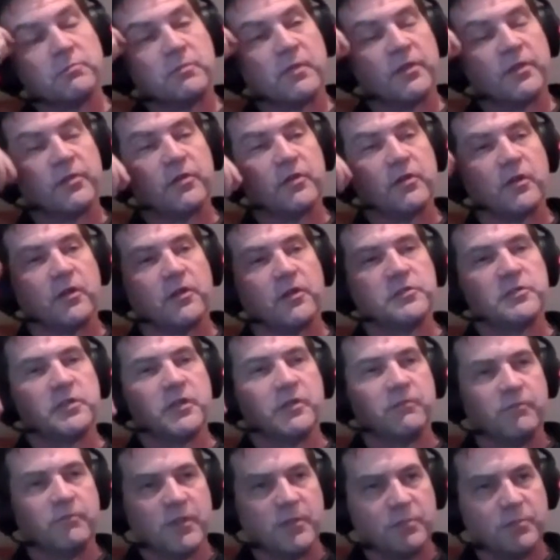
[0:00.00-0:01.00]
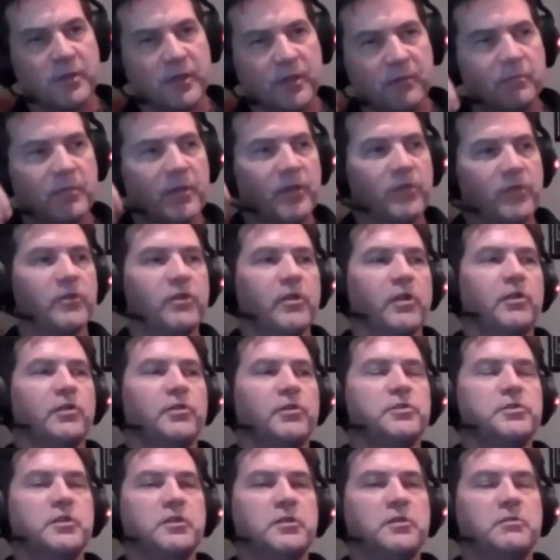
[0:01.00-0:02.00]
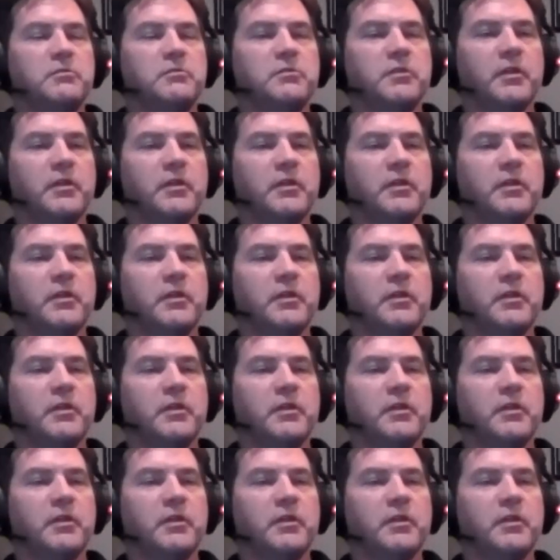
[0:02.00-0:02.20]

methodology and VPN methodology